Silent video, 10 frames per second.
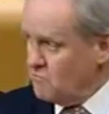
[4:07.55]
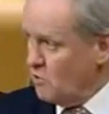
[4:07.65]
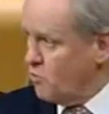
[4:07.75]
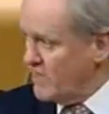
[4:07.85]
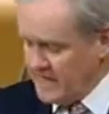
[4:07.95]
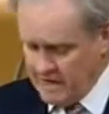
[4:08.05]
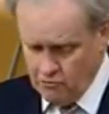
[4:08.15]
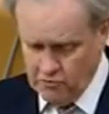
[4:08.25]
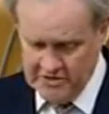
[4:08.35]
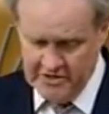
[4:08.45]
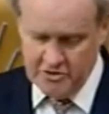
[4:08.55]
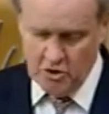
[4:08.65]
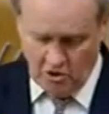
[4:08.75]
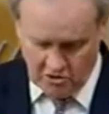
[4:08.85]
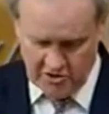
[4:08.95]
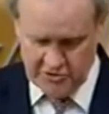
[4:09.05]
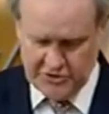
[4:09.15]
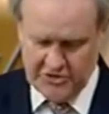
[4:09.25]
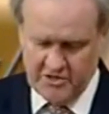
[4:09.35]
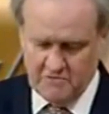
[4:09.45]
but where we did not
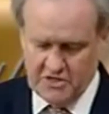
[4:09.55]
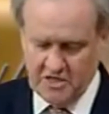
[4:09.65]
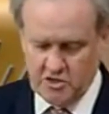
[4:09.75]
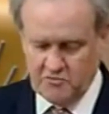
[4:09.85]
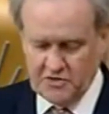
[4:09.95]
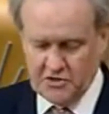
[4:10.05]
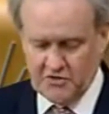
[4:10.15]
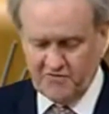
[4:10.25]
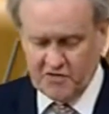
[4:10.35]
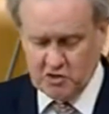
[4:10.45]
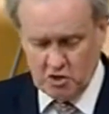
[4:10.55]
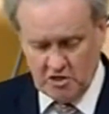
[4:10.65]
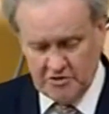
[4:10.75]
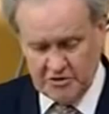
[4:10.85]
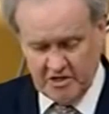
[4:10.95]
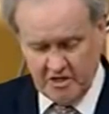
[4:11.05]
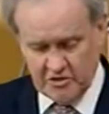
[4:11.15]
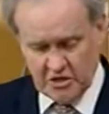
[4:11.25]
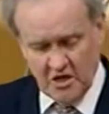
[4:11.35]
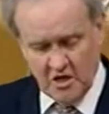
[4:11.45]
consider the breach to be sufficiently
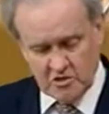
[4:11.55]
serious